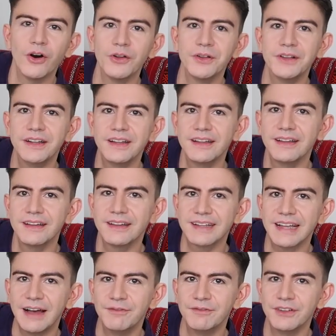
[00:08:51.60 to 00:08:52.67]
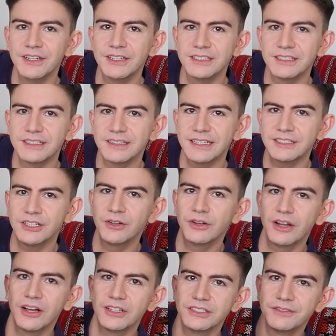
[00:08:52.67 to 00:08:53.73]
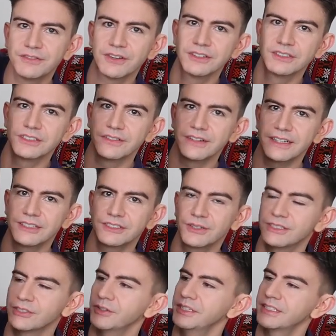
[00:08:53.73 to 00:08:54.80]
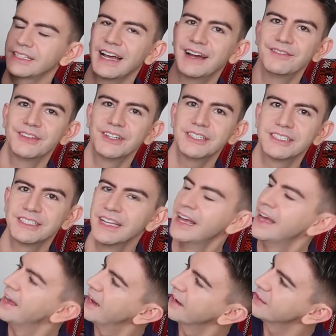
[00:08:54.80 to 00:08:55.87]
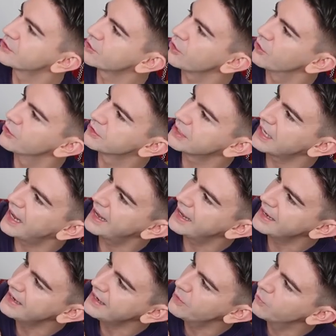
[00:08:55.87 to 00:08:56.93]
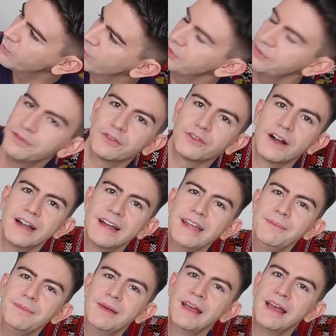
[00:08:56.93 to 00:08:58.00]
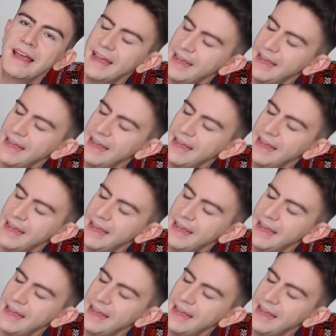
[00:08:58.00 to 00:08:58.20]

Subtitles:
on canvas. There's no glass in front of it, so it's on its canvas, and it's got a wooden frame.